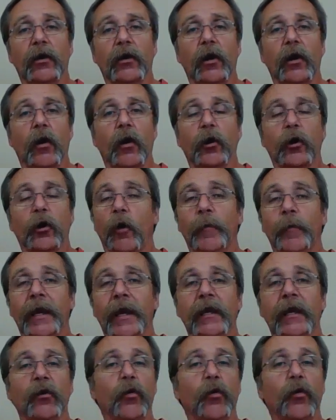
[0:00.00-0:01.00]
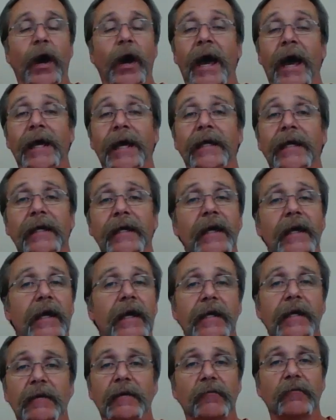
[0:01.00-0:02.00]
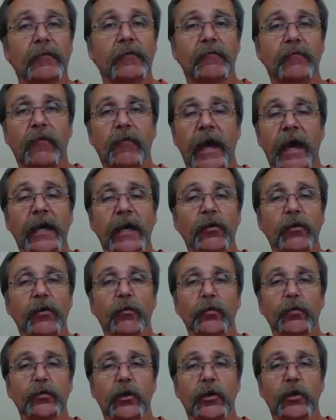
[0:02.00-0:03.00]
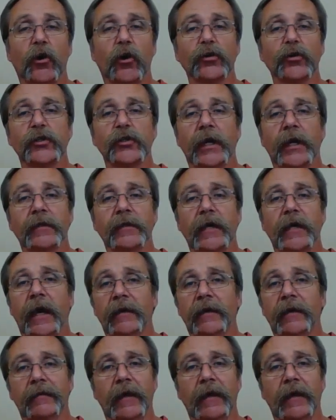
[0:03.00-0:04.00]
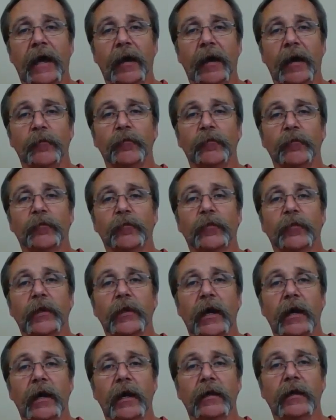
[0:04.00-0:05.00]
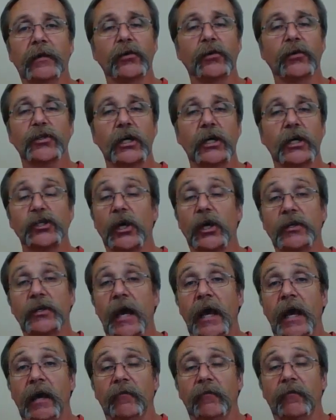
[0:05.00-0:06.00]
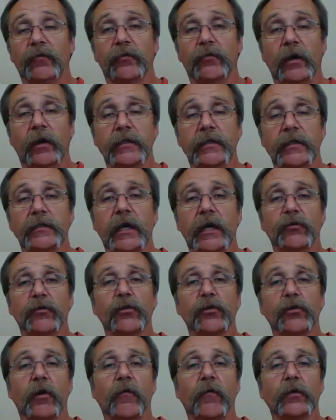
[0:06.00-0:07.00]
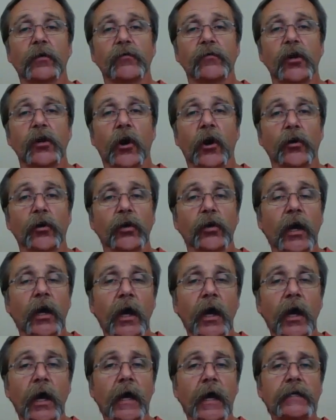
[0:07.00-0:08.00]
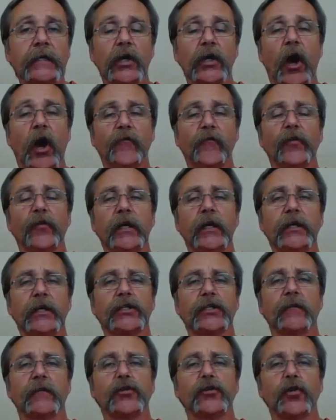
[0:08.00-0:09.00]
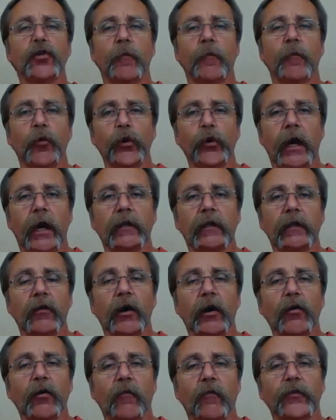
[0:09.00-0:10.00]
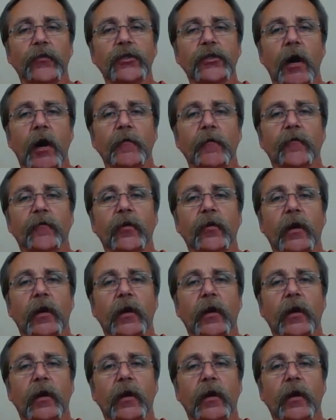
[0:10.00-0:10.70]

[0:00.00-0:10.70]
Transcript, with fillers: competitor or a hater flag your content and that you just get shut down, as I say, through no fault of your own. So hopefully this gives you a broad outline of the type of